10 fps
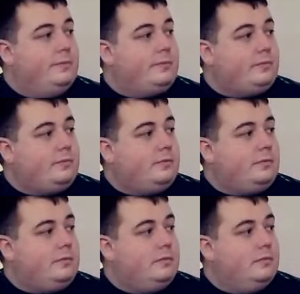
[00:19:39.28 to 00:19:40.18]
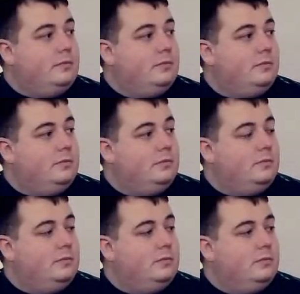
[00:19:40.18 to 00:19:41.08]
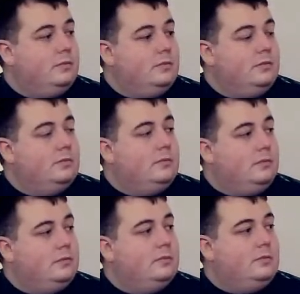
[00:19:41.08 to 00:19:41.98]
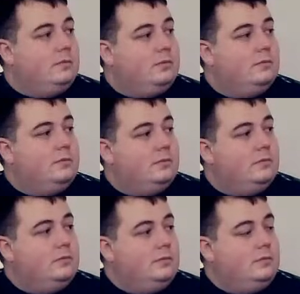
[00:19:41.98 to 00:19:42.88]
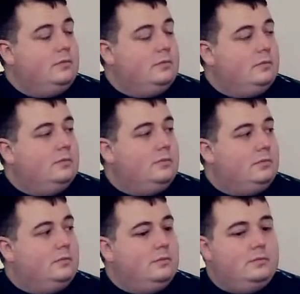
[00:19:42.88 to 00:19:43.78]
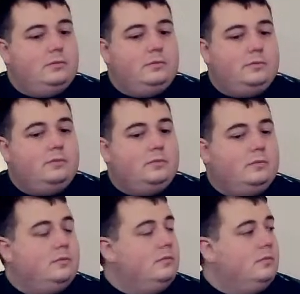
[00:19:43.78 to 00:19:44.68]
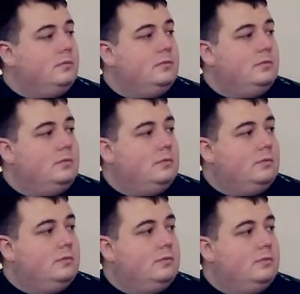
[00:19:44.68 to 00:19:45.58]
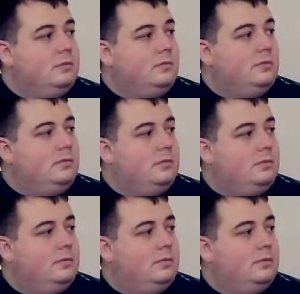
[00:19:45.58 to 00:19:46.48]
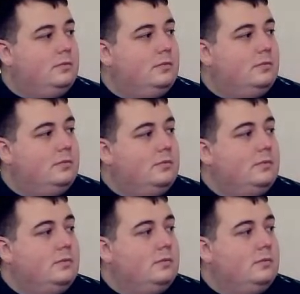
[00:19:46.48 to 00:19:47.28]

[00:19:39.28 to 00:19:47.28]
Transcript: This person isn't speaking.